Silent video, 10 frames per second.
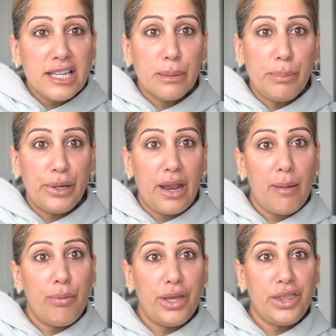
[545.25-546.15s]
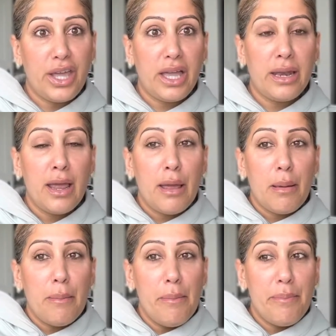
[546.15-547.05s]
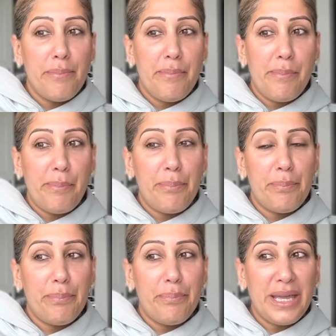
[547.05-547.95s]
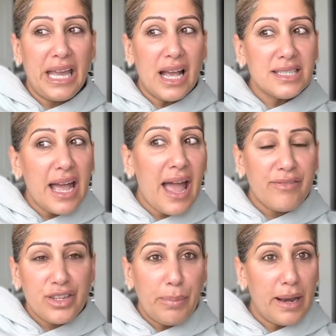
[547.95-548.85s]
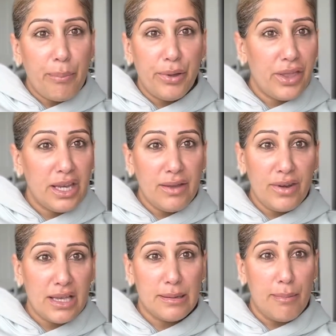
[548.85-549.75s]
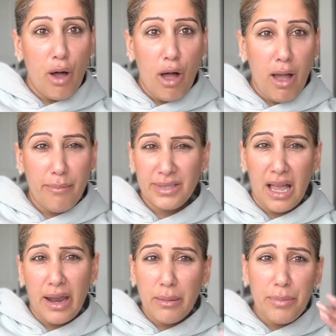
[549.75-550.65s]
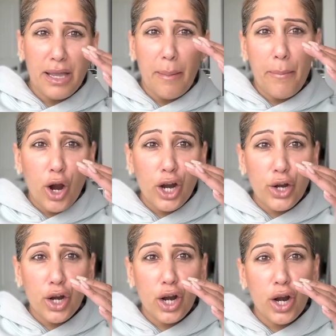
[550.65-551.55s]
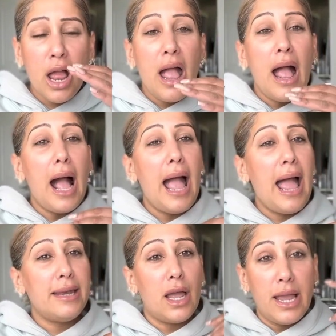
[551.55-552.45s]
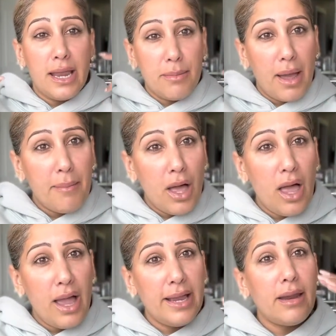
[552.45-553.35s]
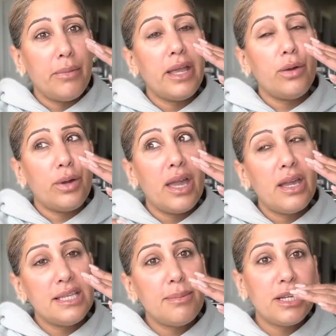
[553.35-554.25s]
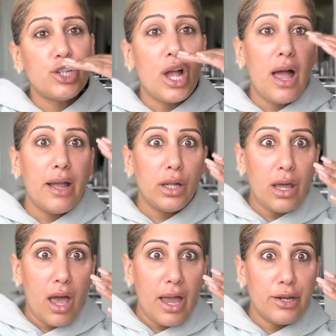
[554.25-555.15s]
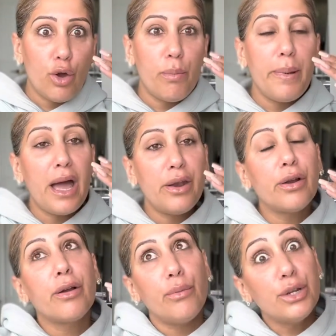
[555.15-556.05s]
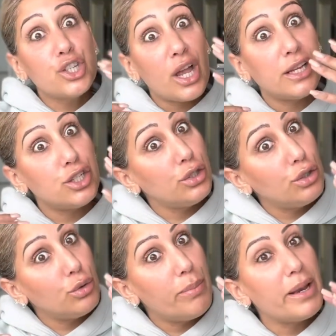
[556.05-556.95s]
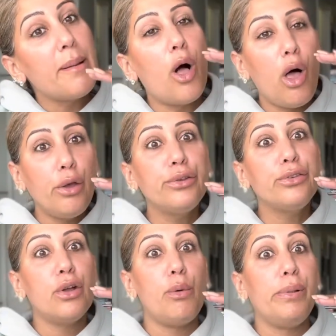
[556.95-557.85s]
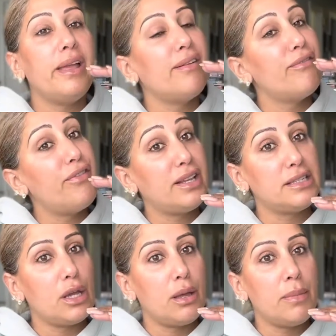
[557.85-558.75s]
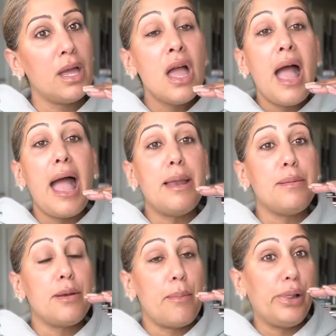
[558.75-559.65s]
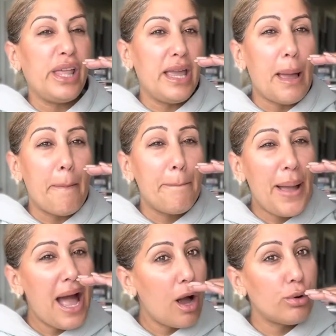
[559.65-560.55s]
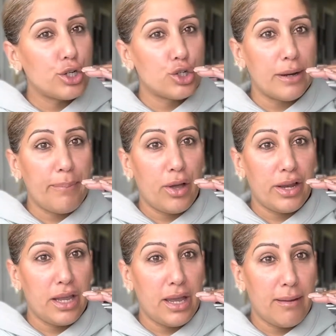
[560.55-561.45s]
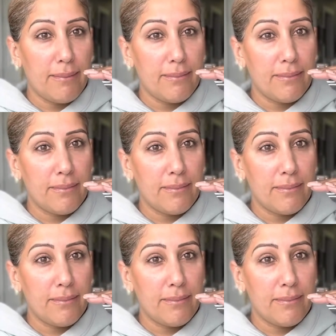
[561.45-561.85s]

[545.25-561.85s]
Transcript: to put up with it because I have to put up with it even as a mom, kind of being a martyr. And in my mind, I'm like, okay, he's my child, I know better, which I do, but I'm also playing victim and playing a power trip on him.